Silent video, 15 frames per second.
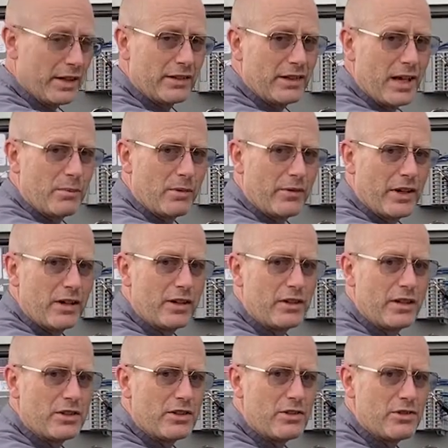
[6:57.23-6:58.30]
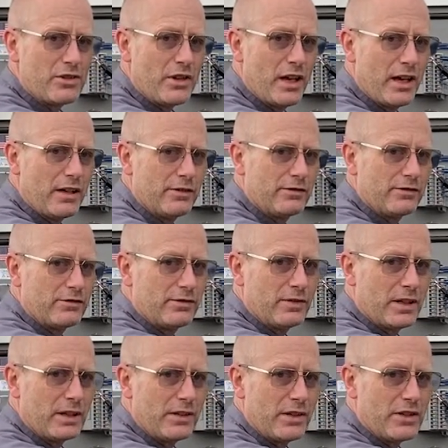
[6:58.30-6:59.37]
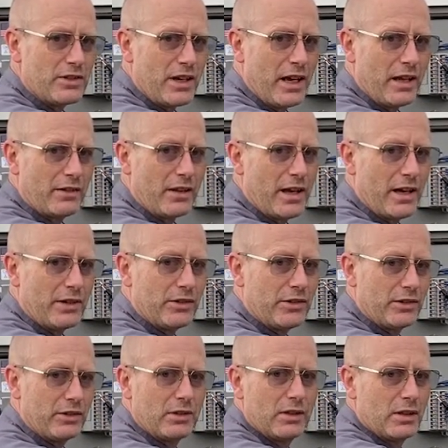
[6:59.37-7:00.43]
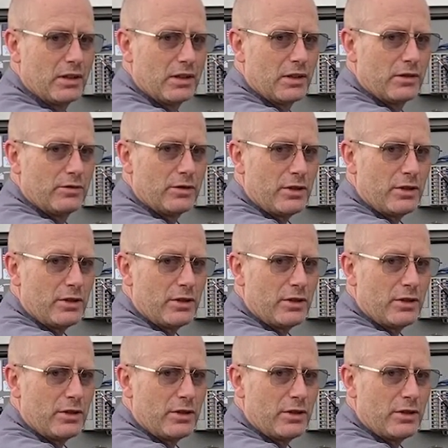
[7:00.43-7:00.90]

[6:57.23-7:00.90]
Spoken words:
type of air conditions you have. These can last for